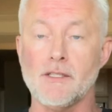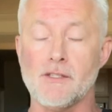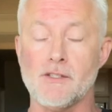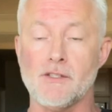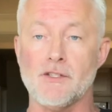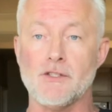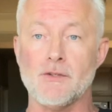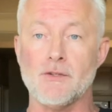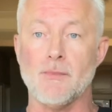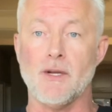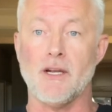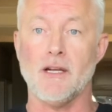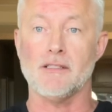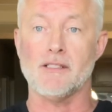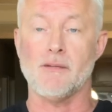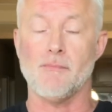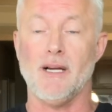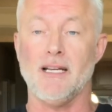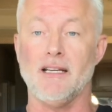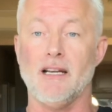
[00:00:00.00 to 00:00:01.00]
decision,
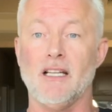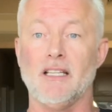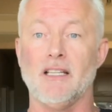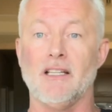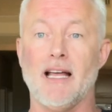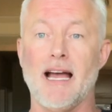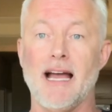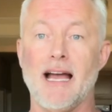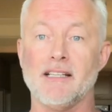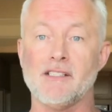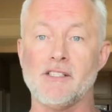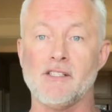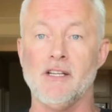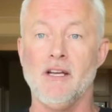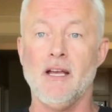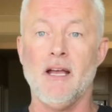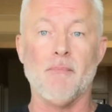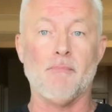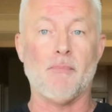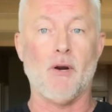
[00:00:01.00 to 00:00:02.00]
because it might not last
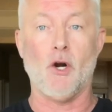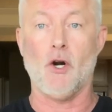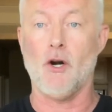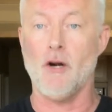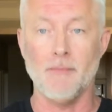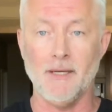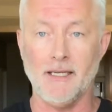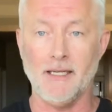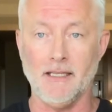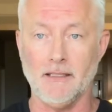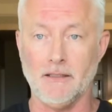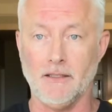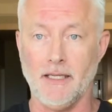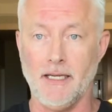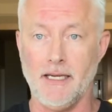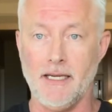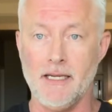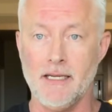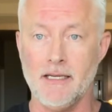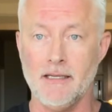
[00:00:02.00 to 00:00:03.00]

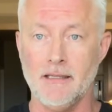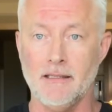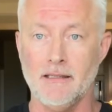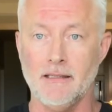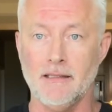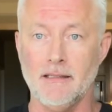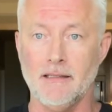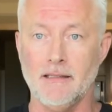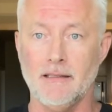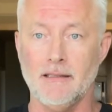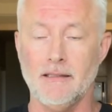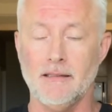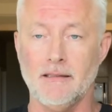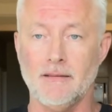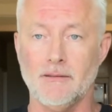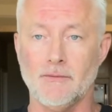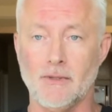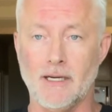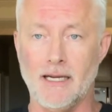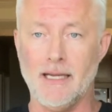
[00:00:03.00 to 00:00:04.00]
permanently,
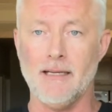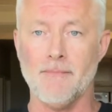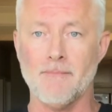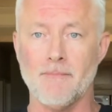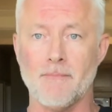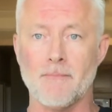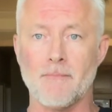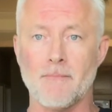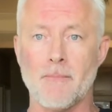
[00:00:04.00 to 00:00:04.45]
right?